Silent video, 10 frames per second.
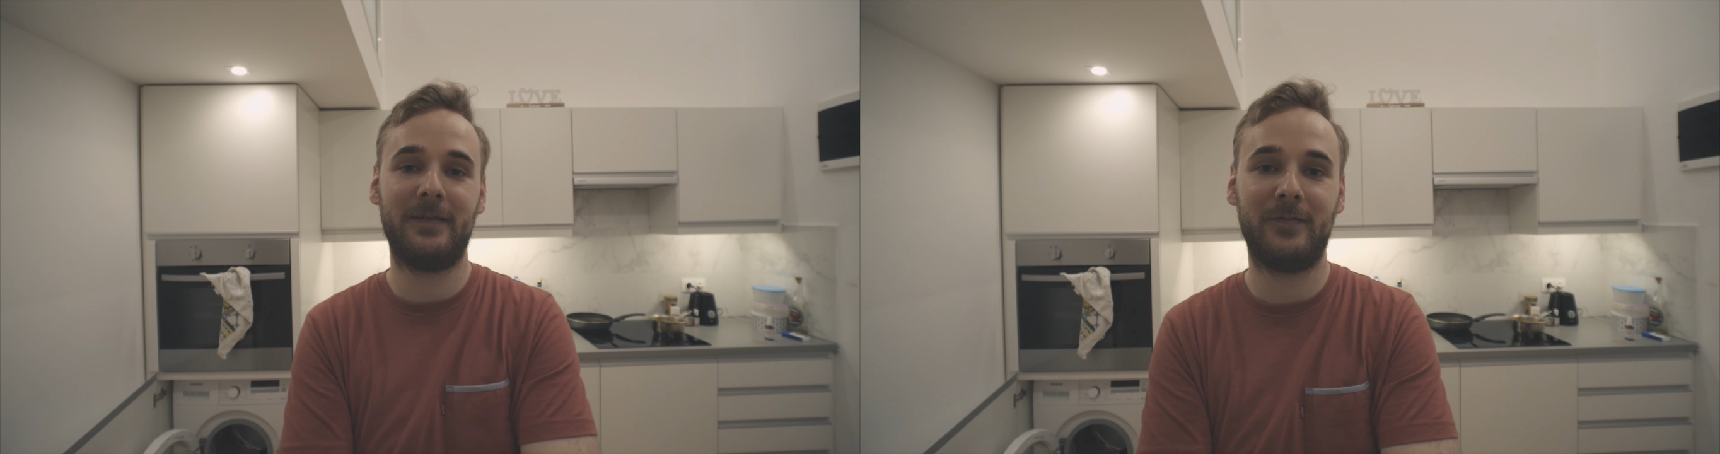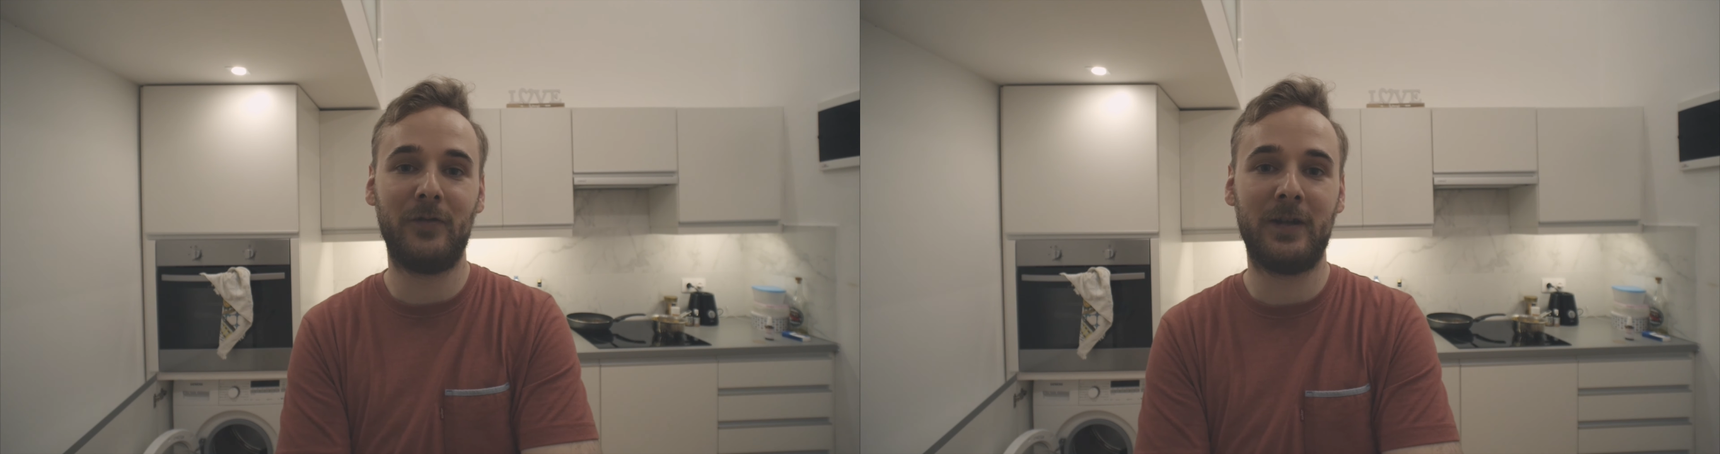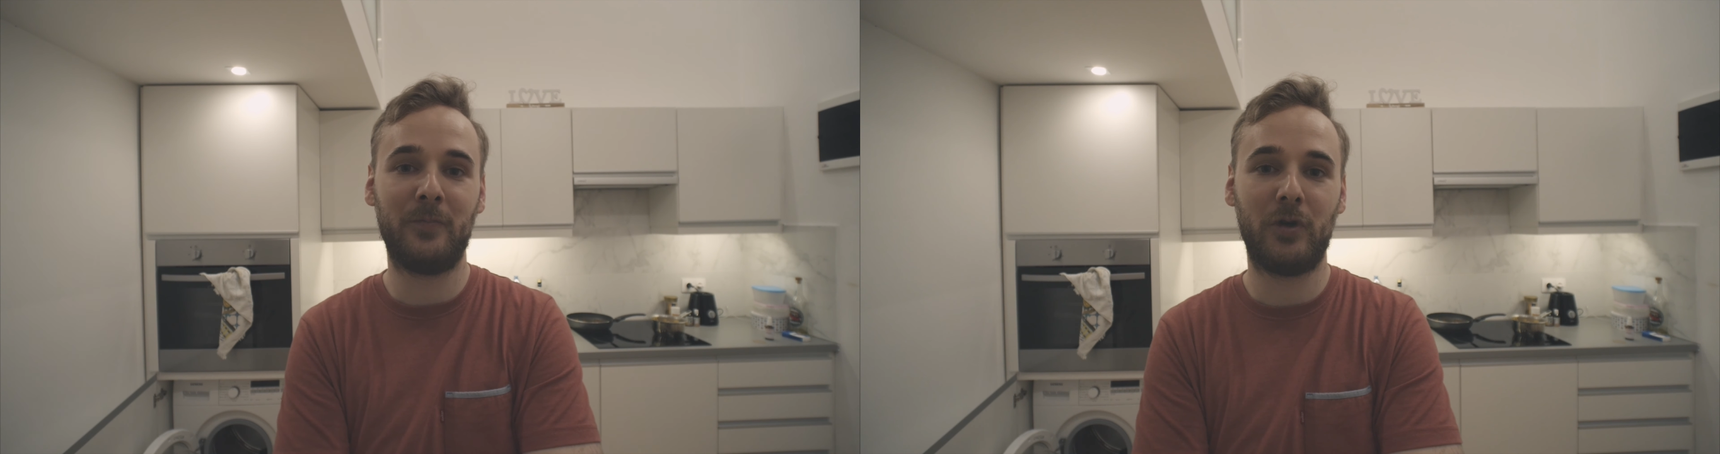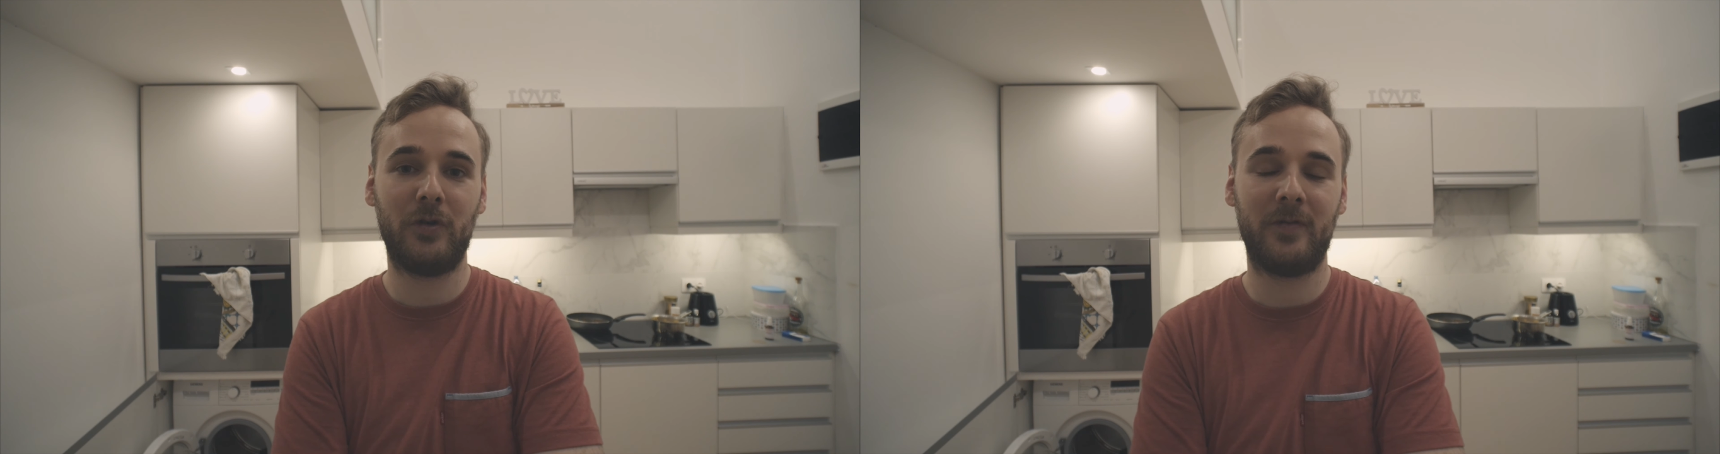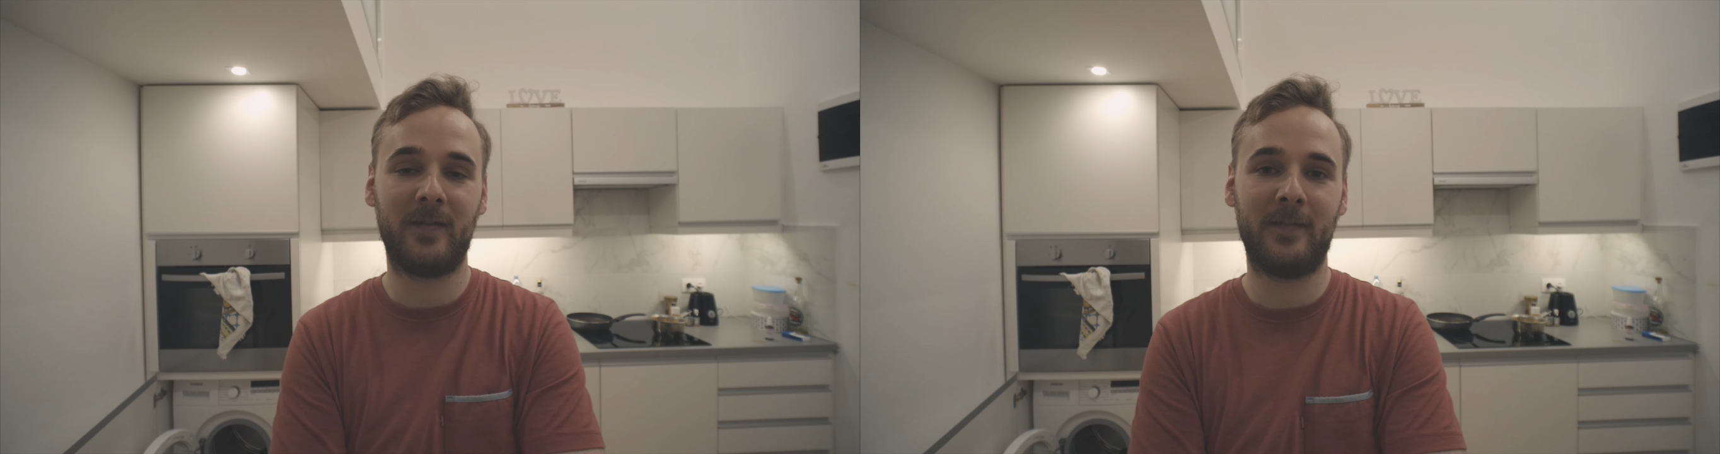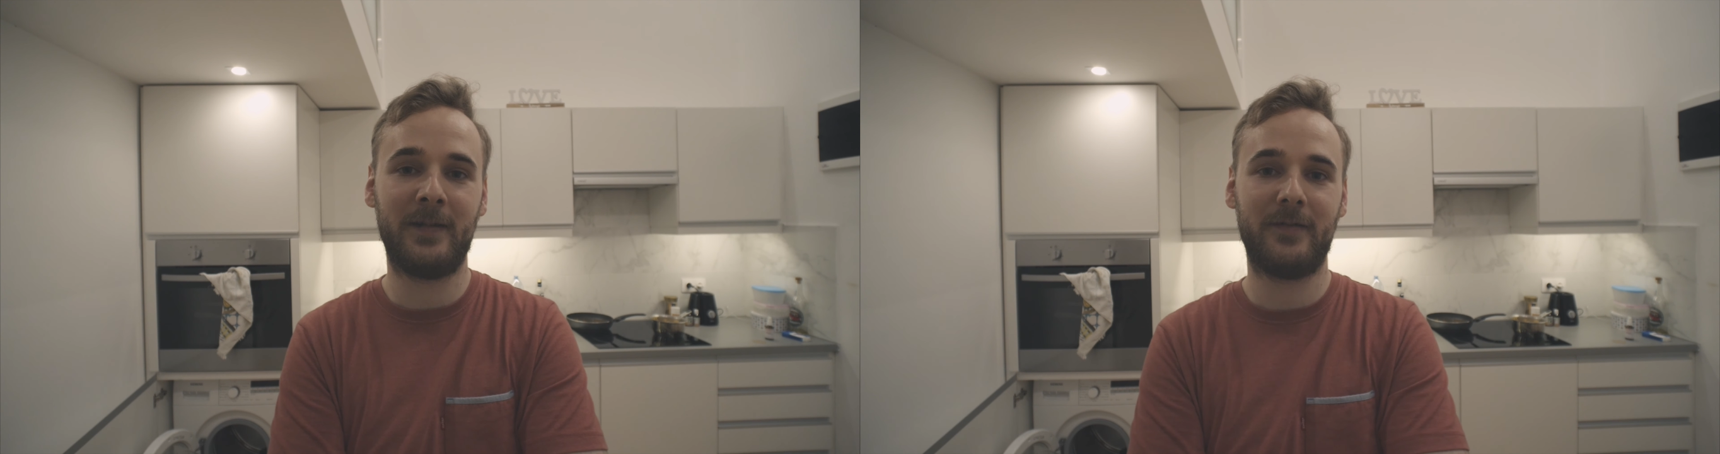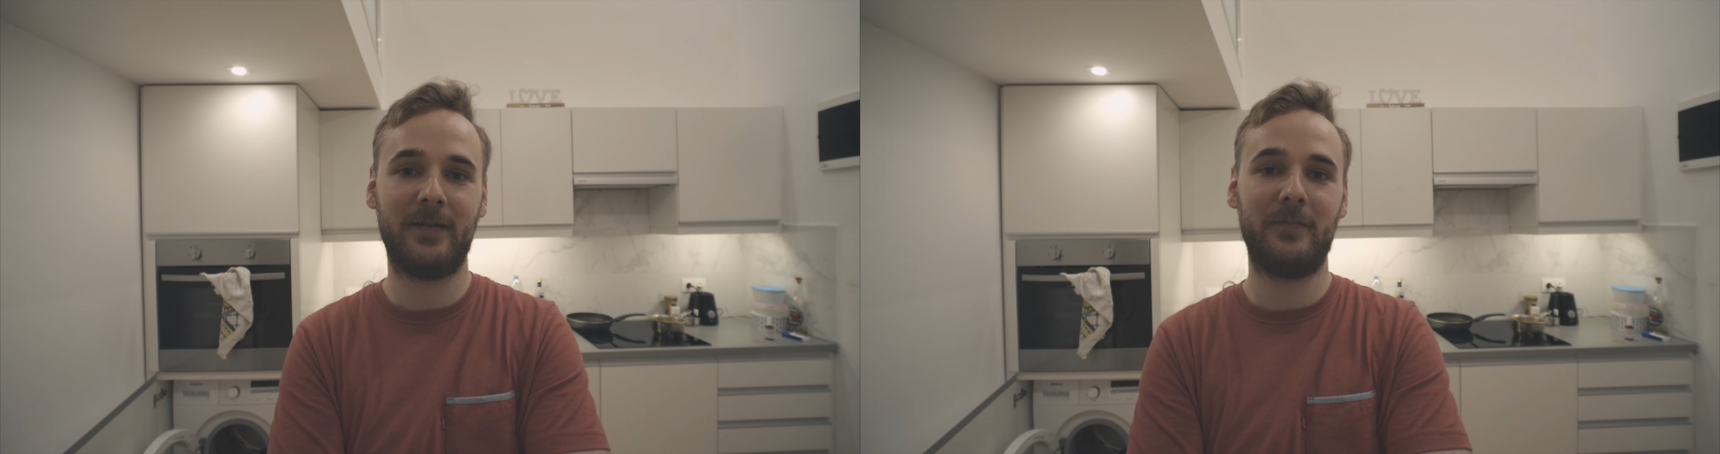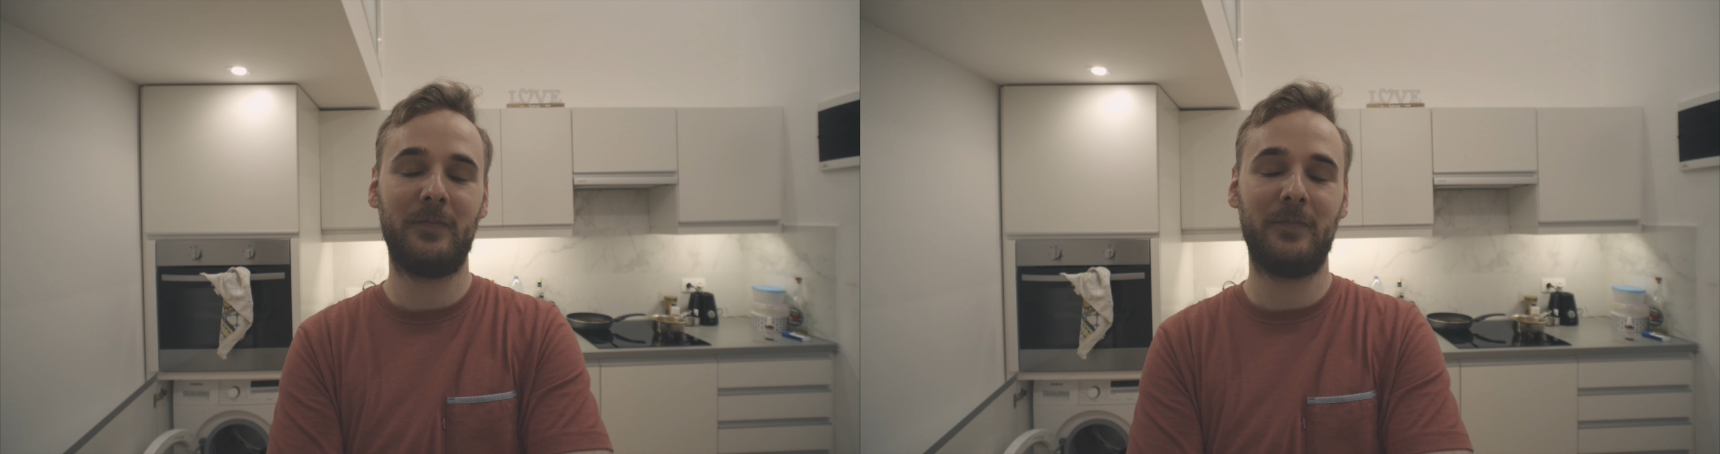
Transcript: to Edinburgh on Saturday,